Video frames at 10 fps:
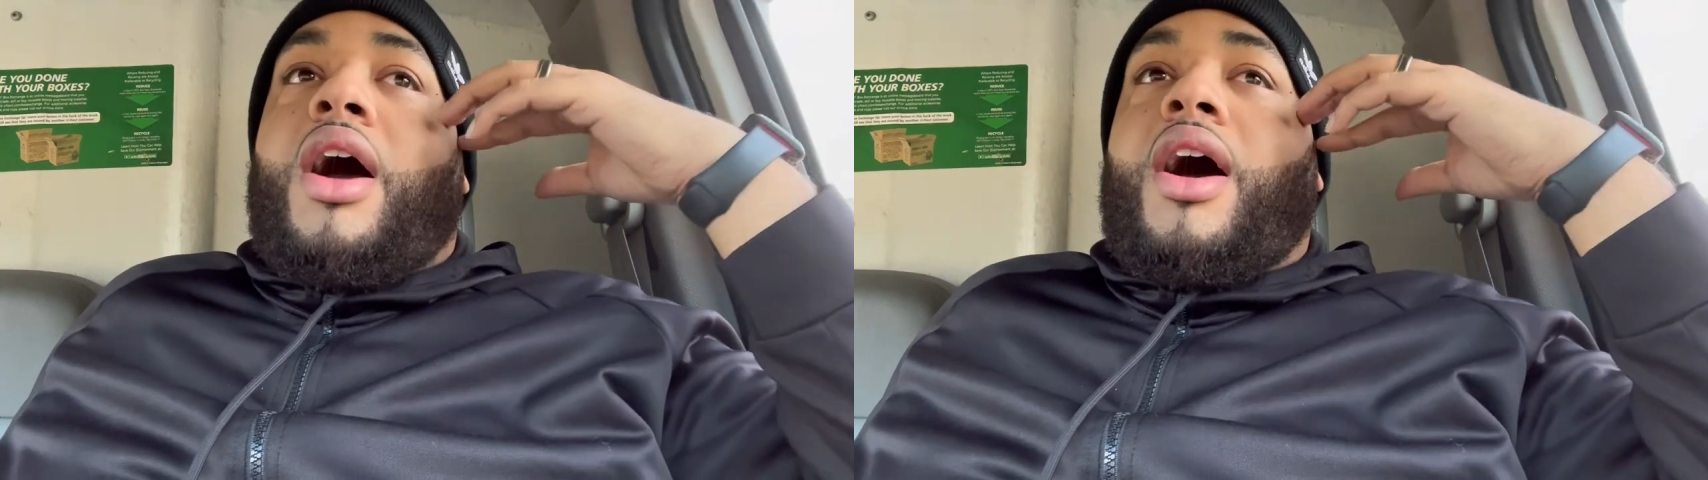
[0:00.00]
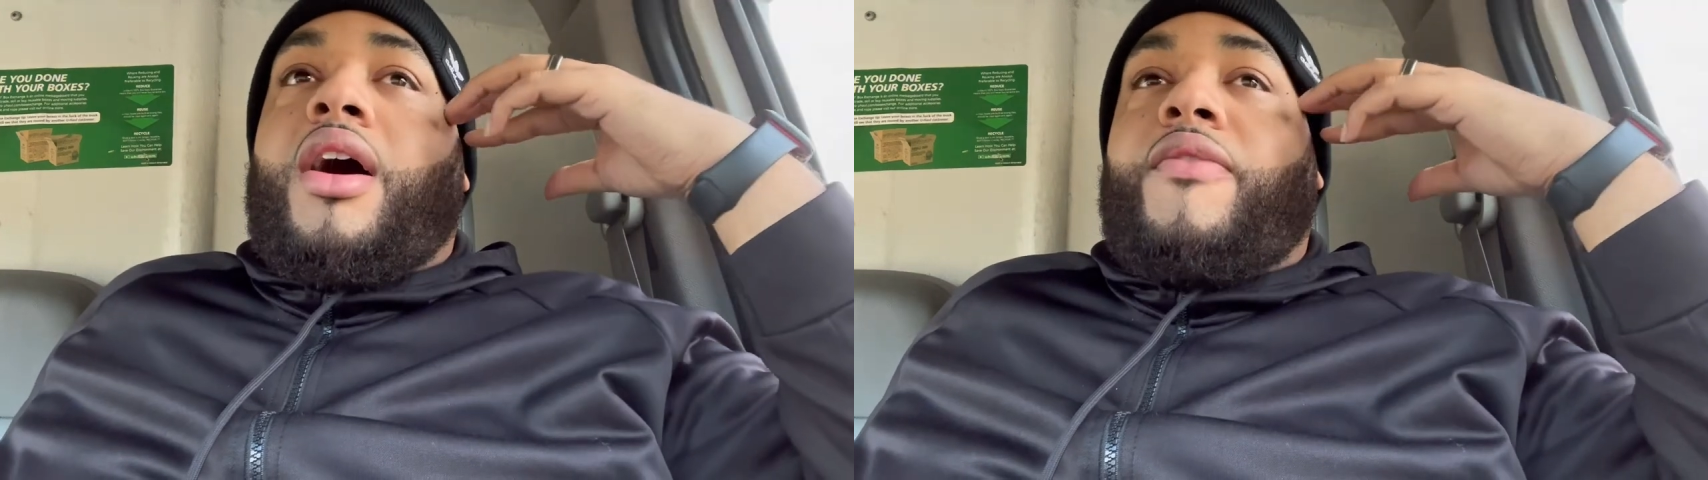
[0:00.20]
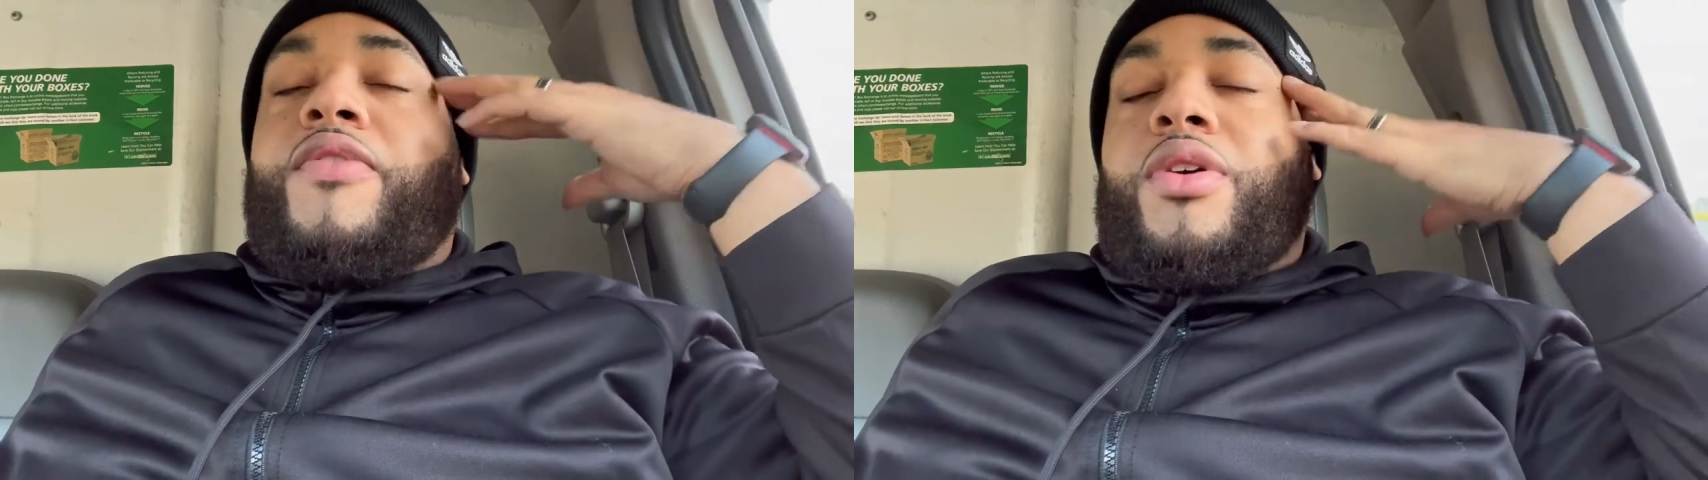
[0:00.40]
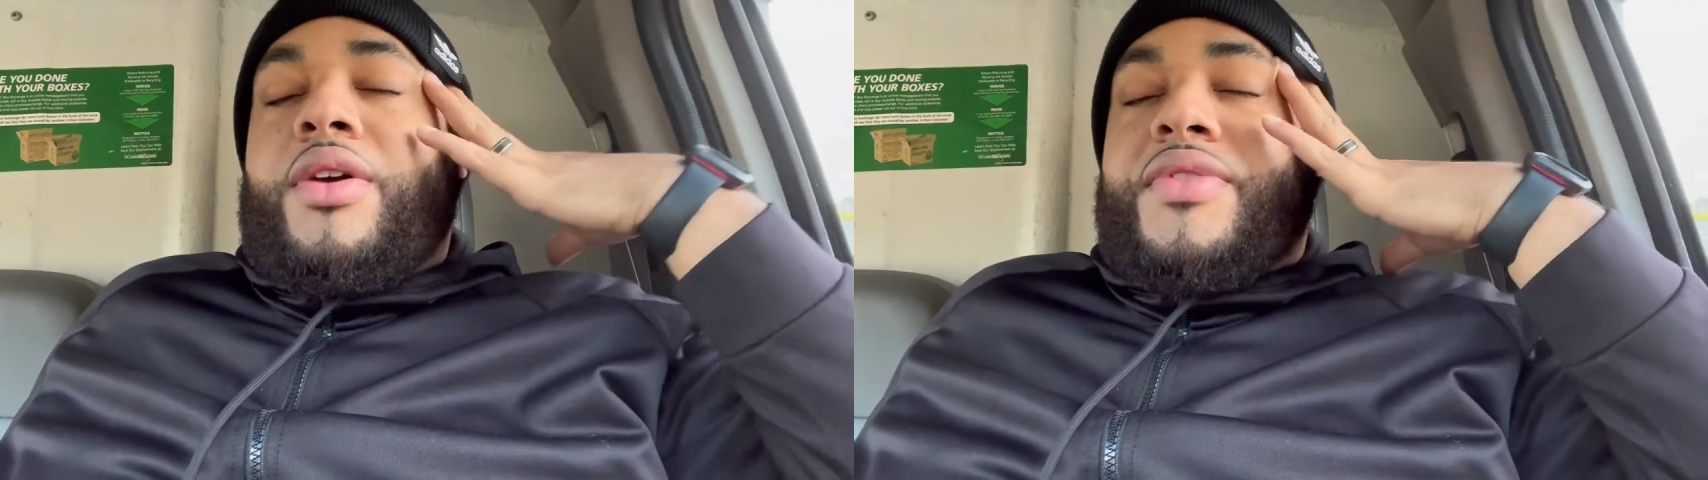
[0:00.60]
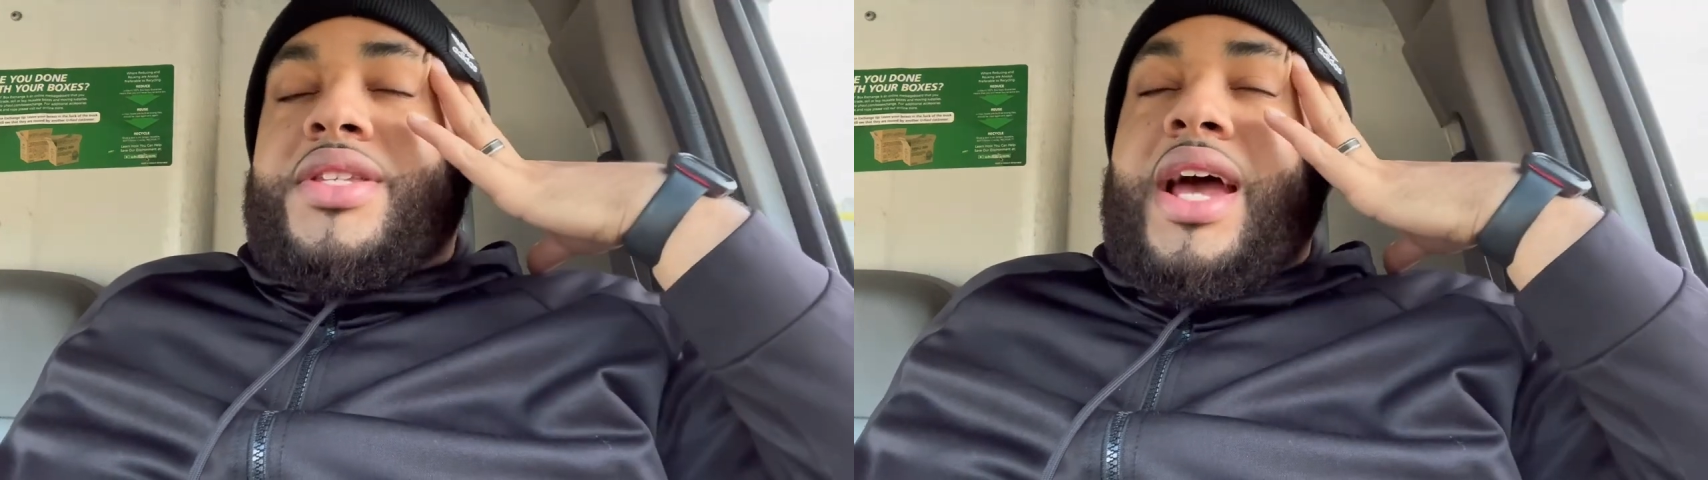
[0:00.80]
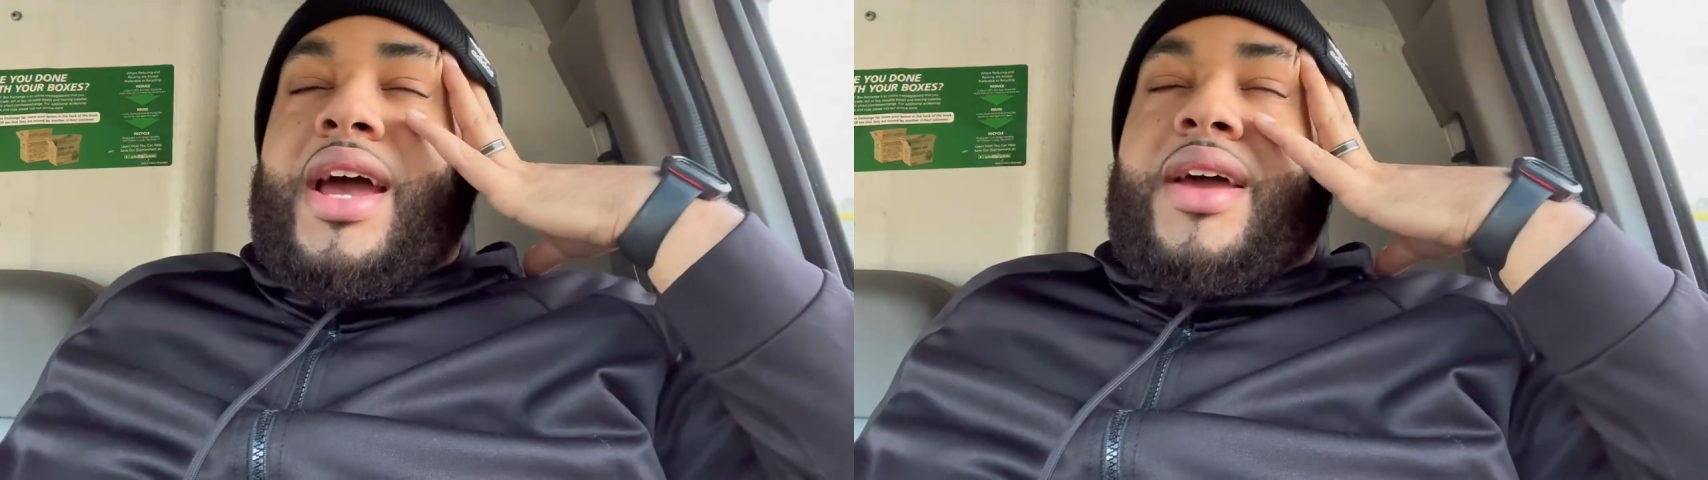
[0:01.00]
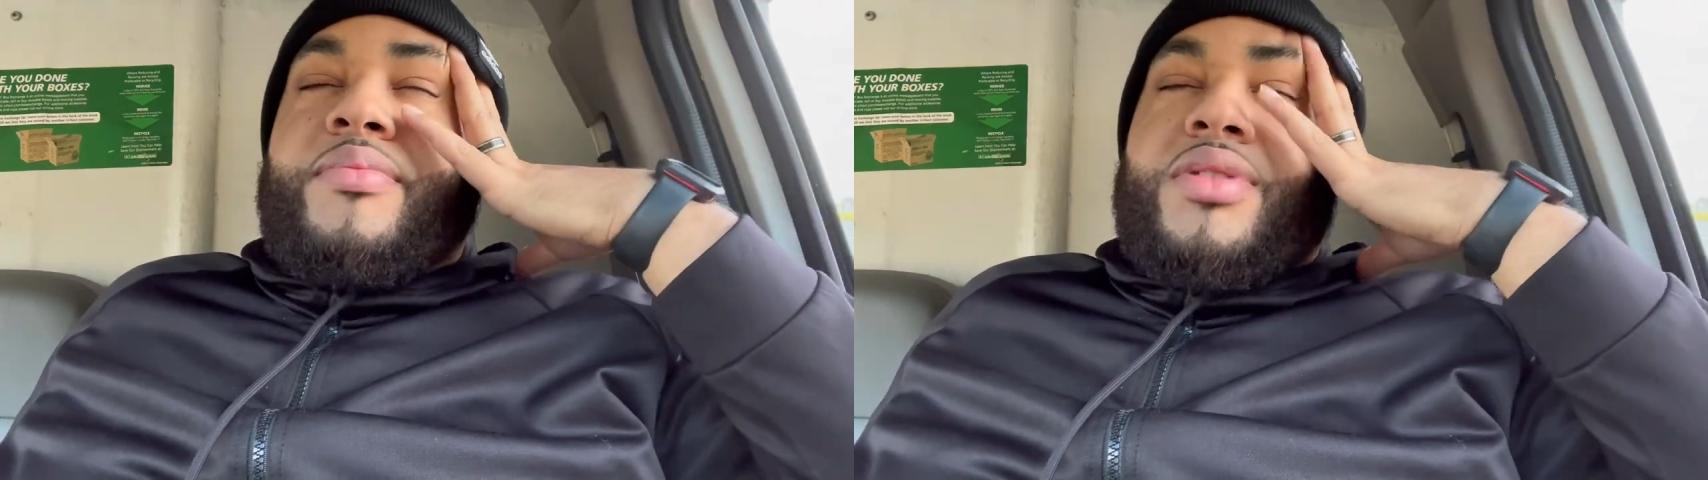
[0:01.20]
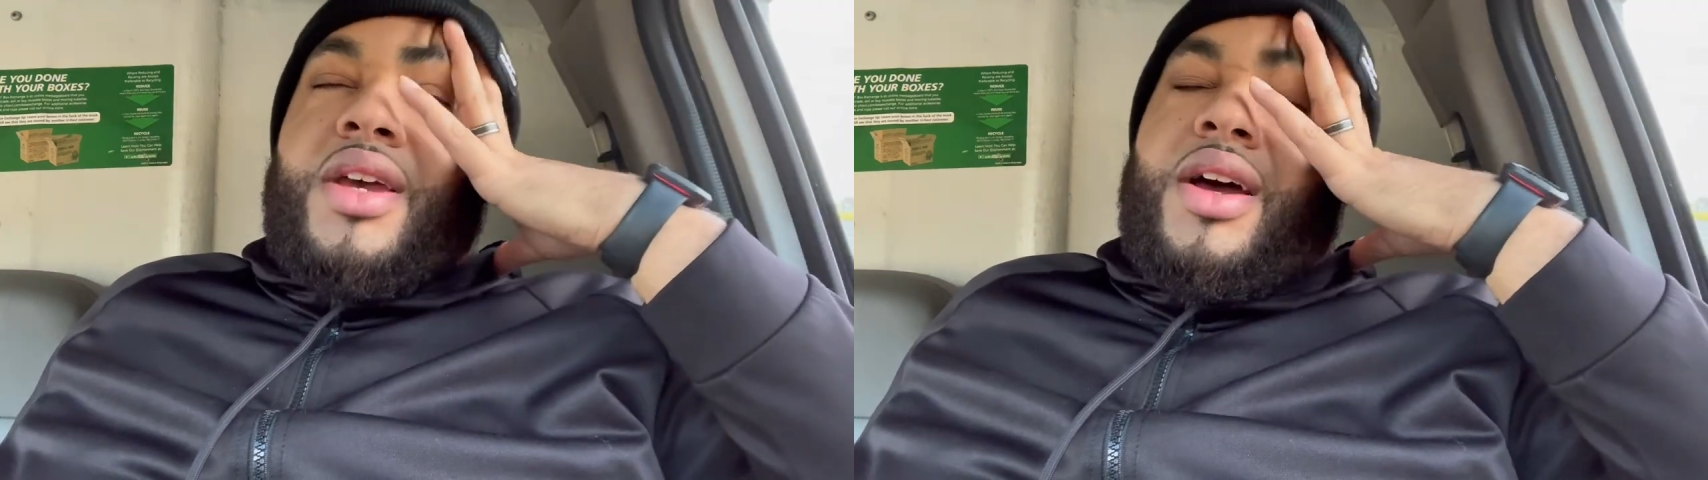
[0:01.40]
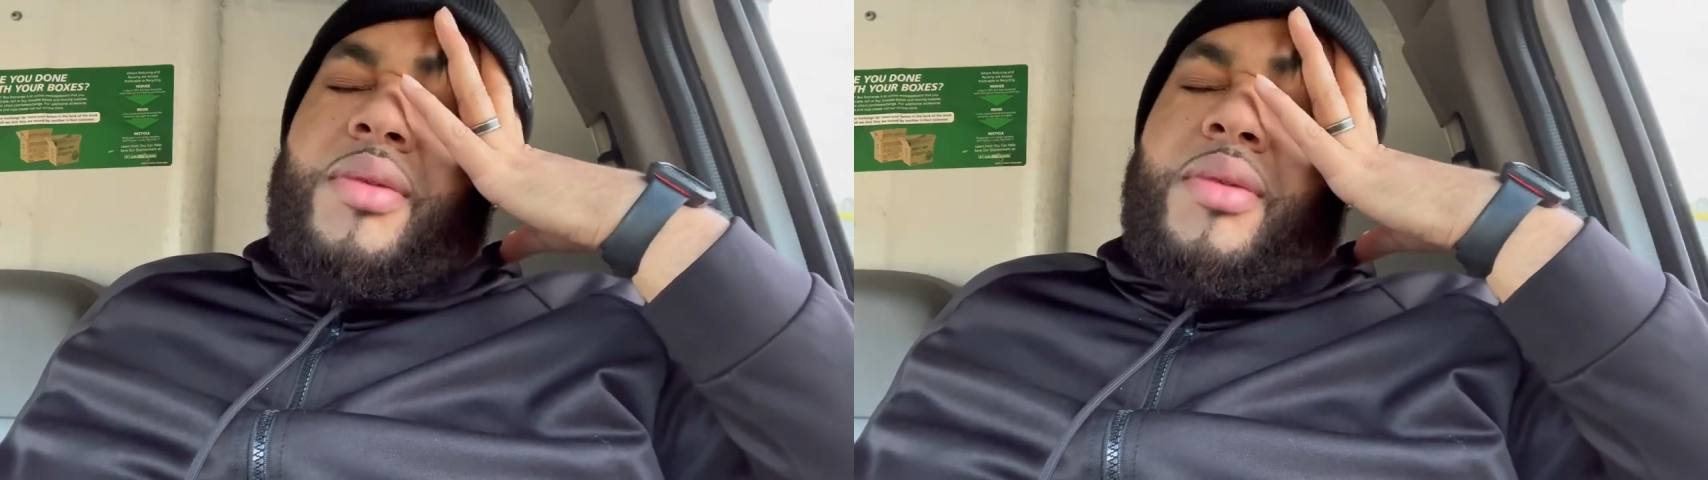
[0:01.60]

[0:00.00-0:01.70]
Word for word: a few different times